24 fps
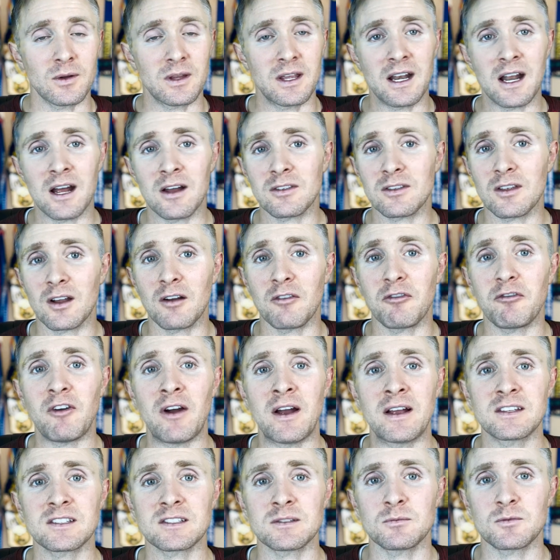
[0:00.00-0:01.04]
get out there,
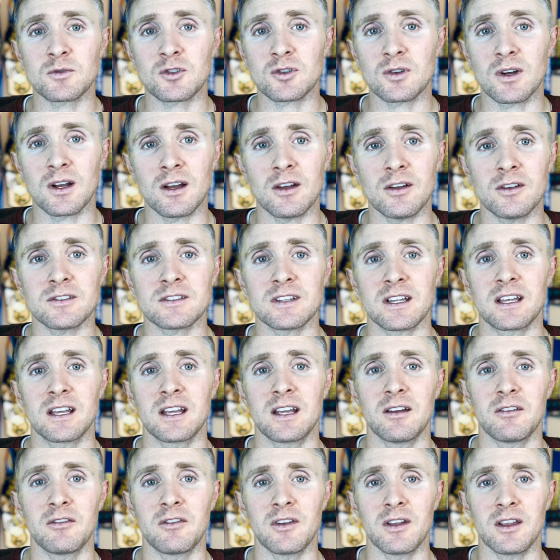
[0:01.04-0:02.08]
find some trails. I
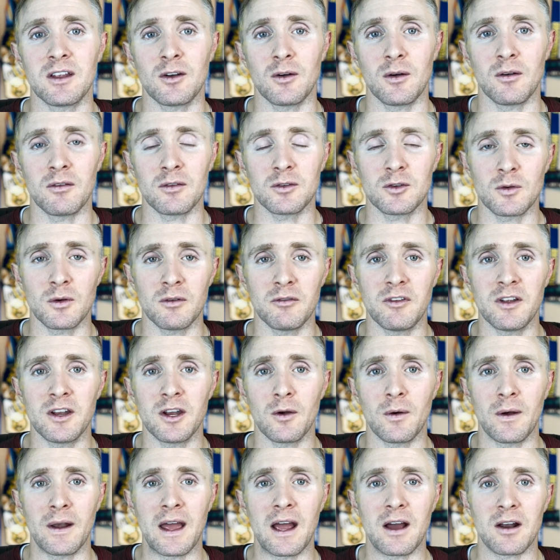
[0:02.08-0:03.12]
can do a
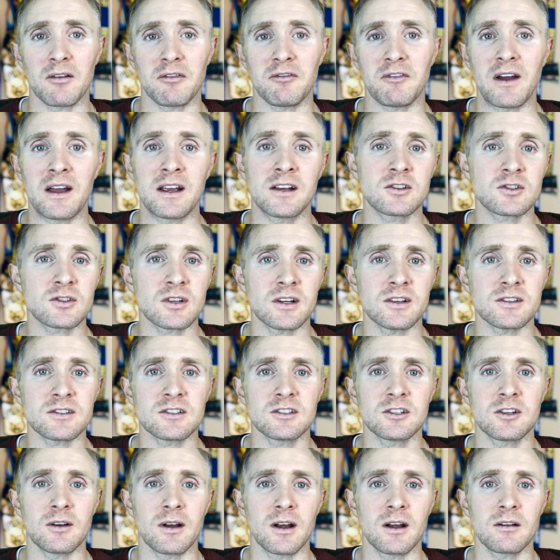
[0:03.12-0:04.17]
video on how to find
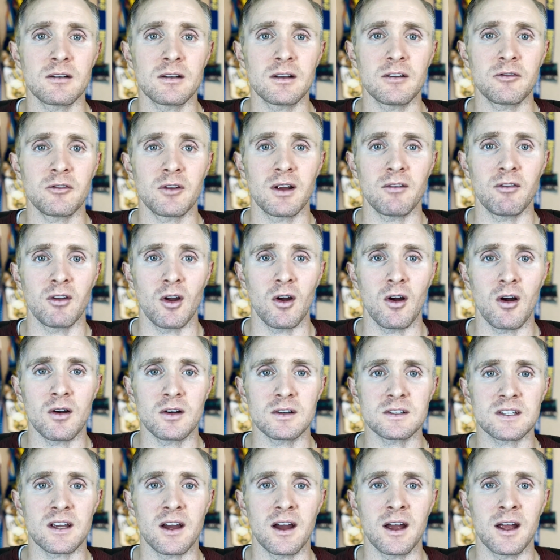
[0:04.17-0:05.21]
trails in your area if you're having a
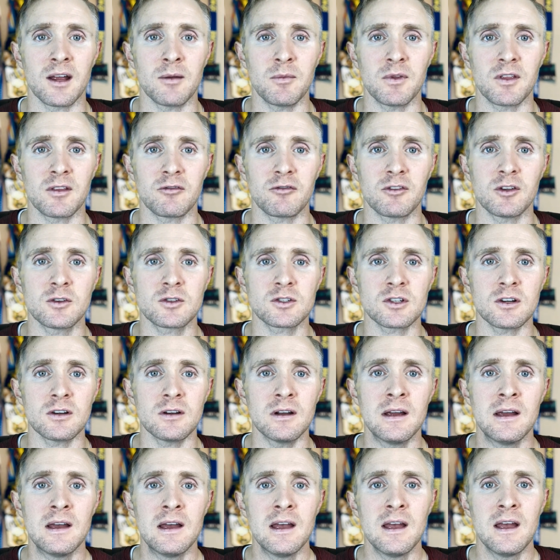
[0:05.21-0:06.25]
hard time in the
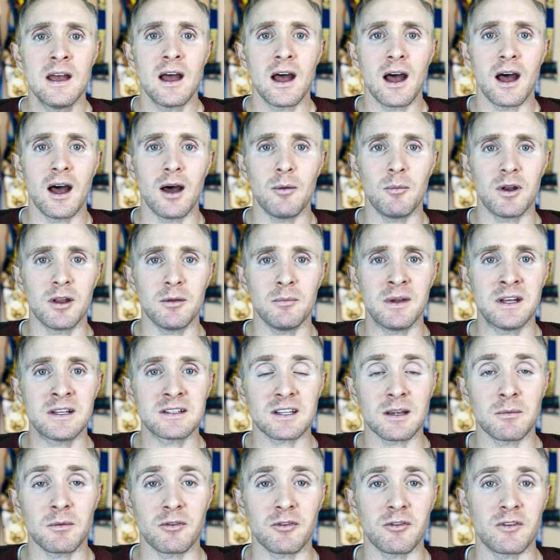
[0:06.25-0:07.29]
future. But in the
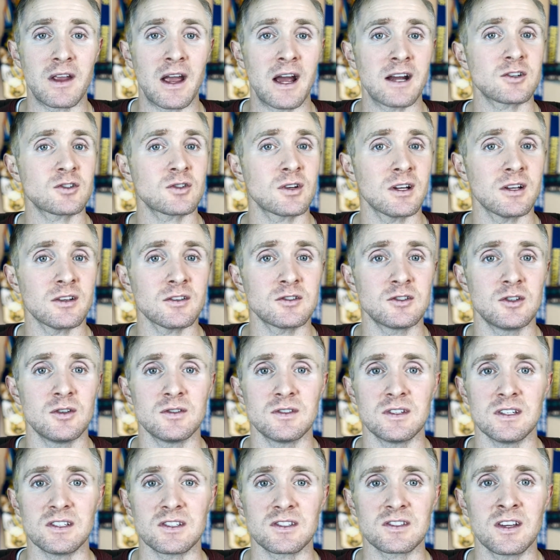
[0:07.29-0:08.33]
meantime, if you've got trails,
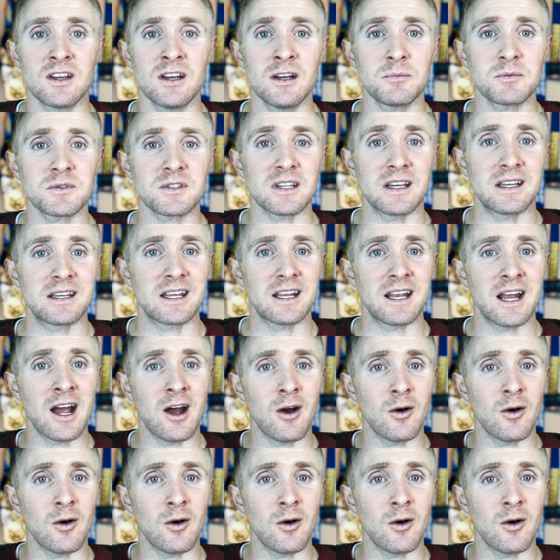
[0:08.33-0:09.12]
use these tips and get